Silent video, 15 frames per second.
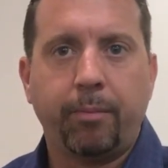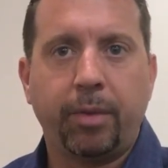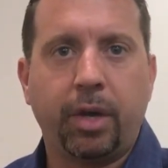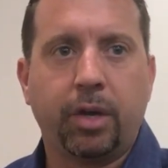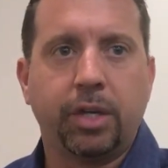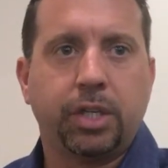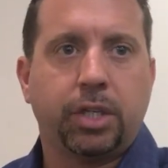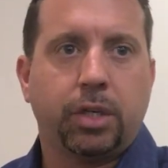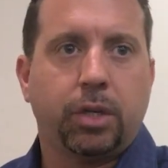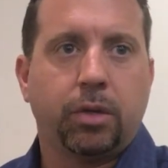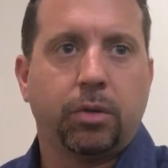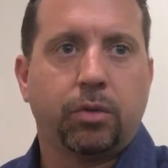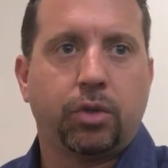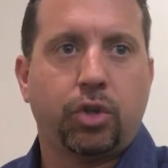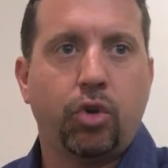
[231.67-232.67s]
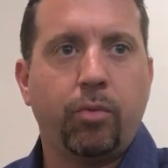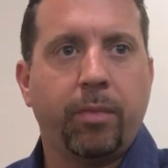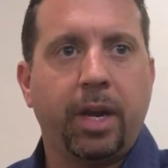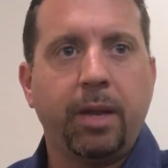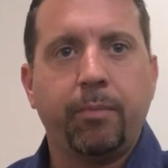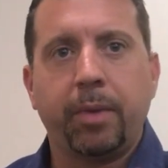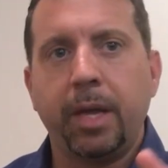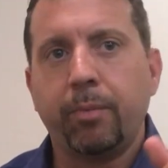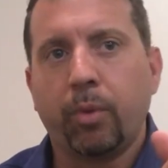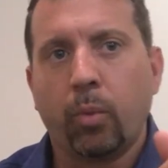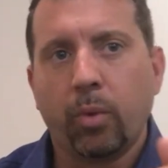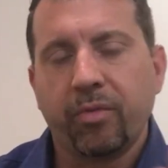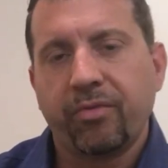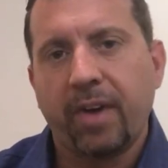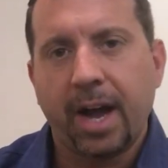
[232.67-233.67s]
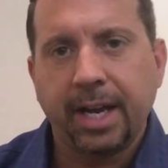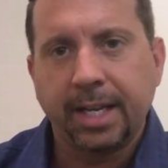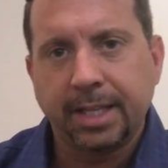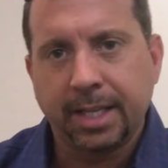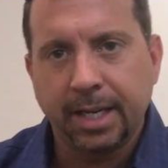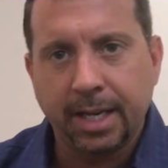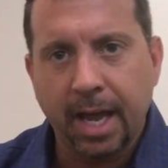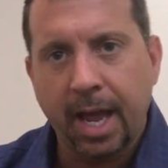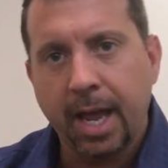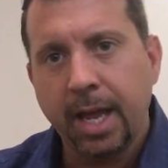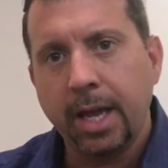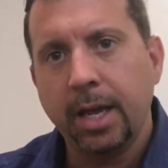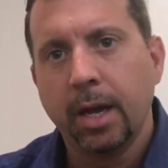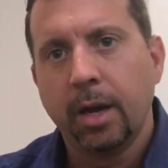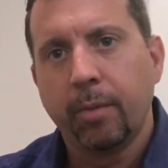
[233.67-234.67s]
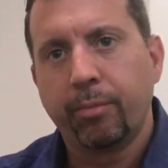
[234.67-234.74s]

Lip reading: because too many people we're finding today,